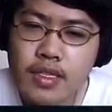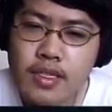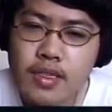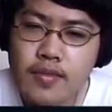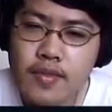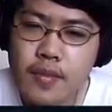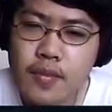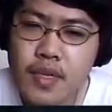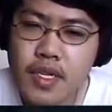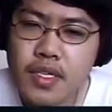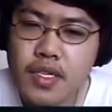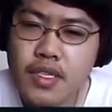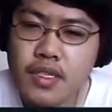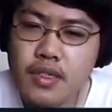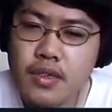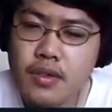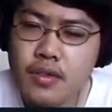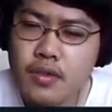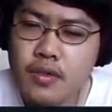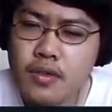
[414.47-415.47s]
of the missions
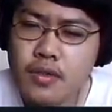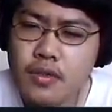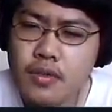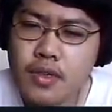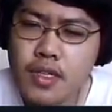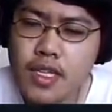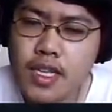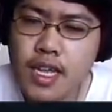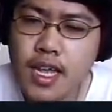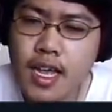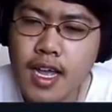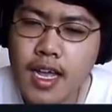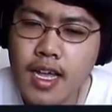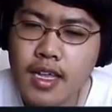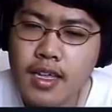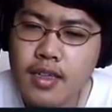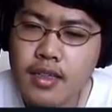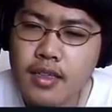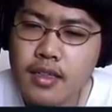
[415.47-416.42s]
are really high.